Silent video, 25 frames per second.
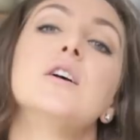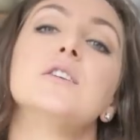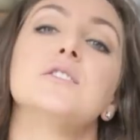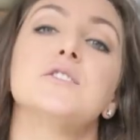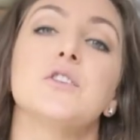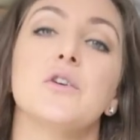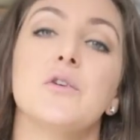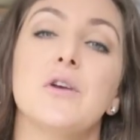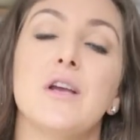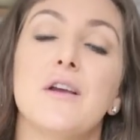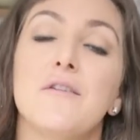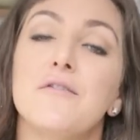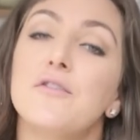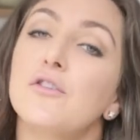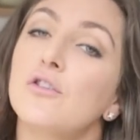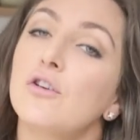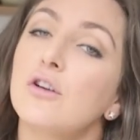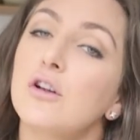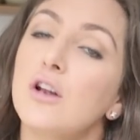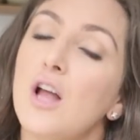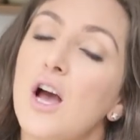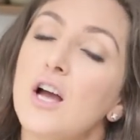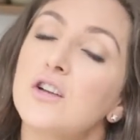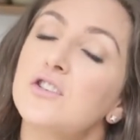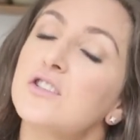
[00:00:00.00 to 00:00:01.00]
So if you're
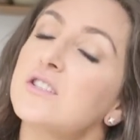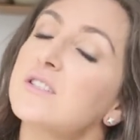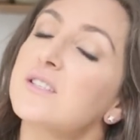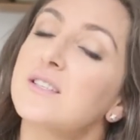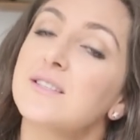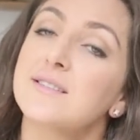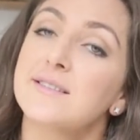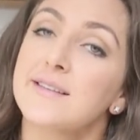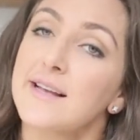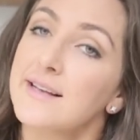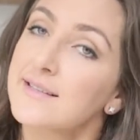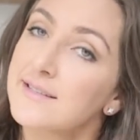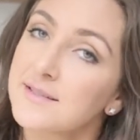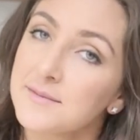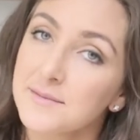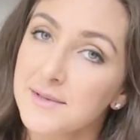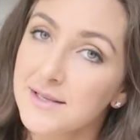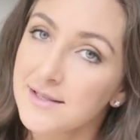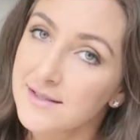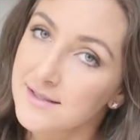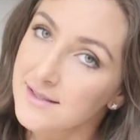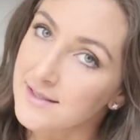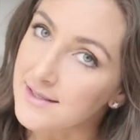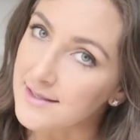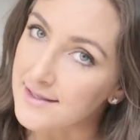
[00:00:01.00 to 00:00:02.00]
allergic to
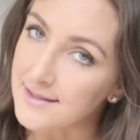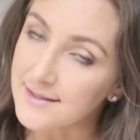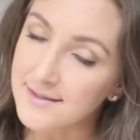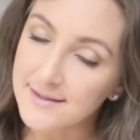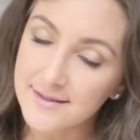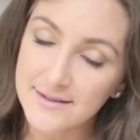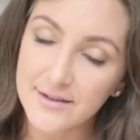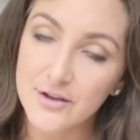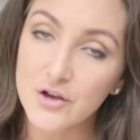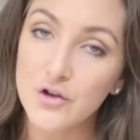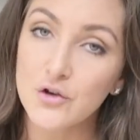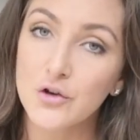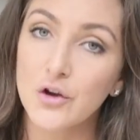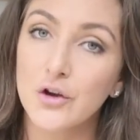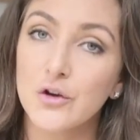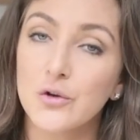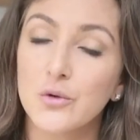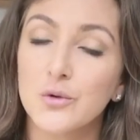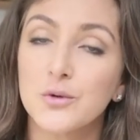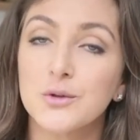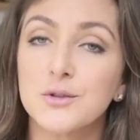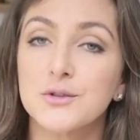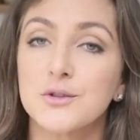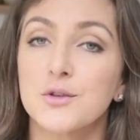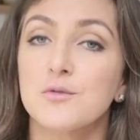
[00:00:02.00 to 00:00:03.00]
sesame seeds, you can
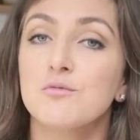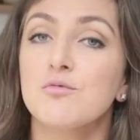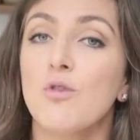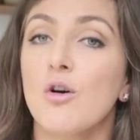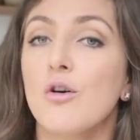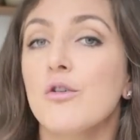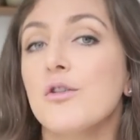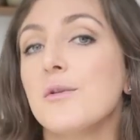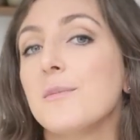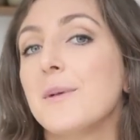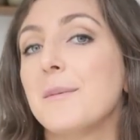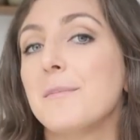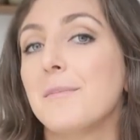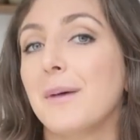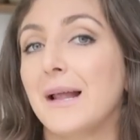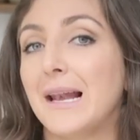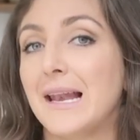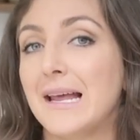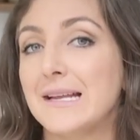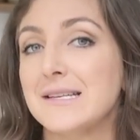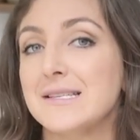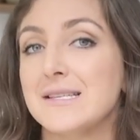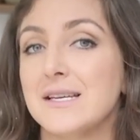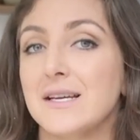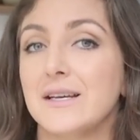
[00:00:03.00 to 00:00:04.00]
also roll them in
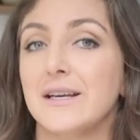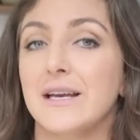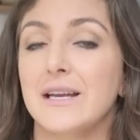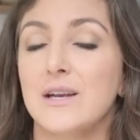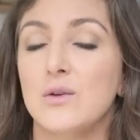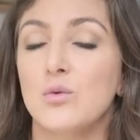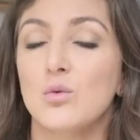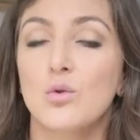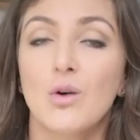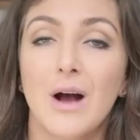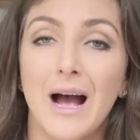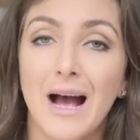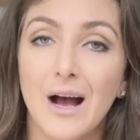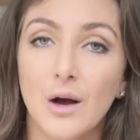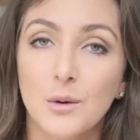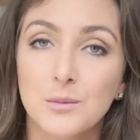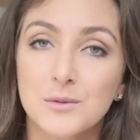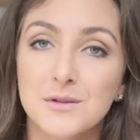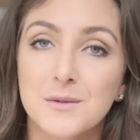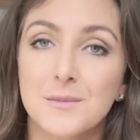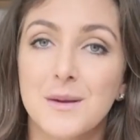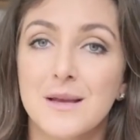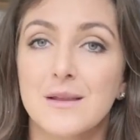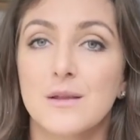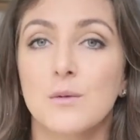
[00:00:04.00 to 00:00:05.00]
polenta and it will
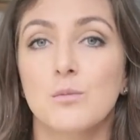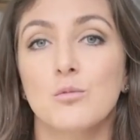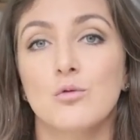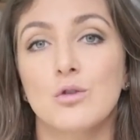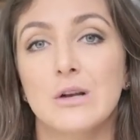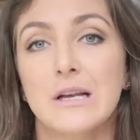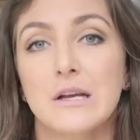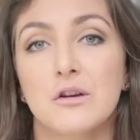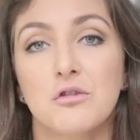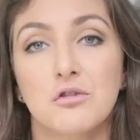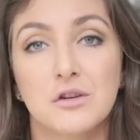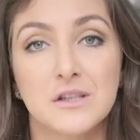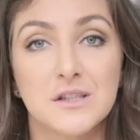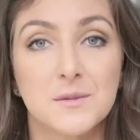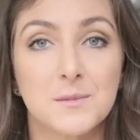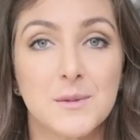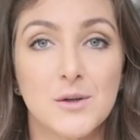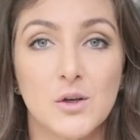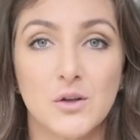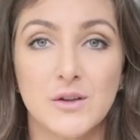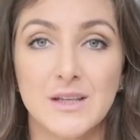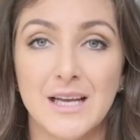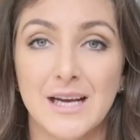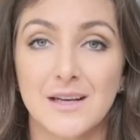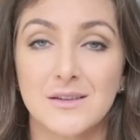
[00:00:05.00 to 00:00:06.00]
help to make them really
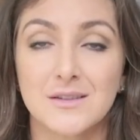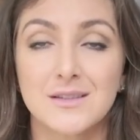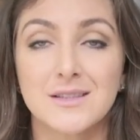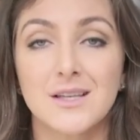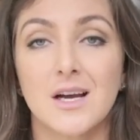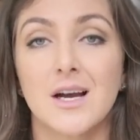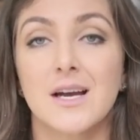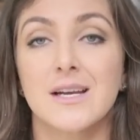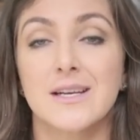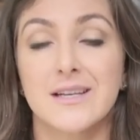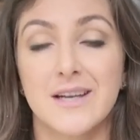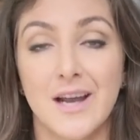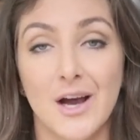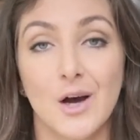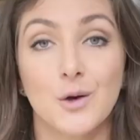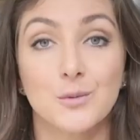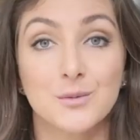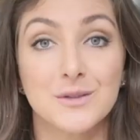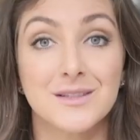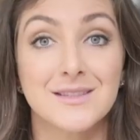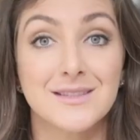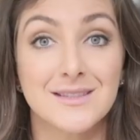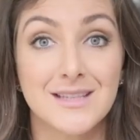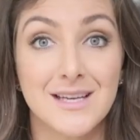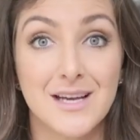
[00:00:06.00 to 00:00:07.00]
crispy on the outside and
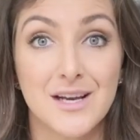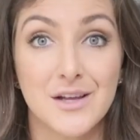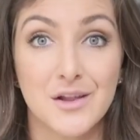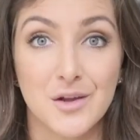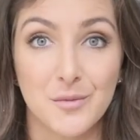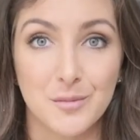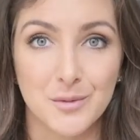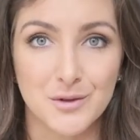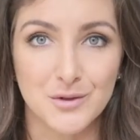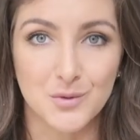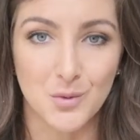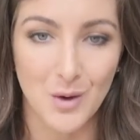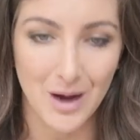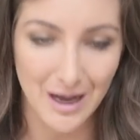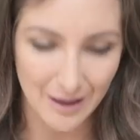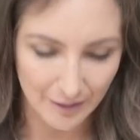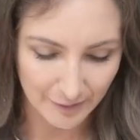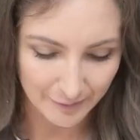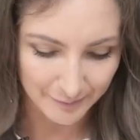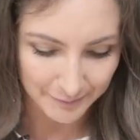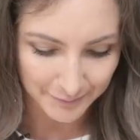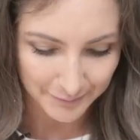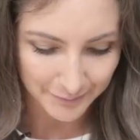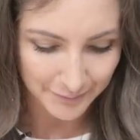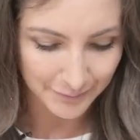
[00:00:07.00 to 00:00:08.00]
help to sear them as
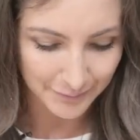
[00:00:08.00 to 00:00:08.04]
well.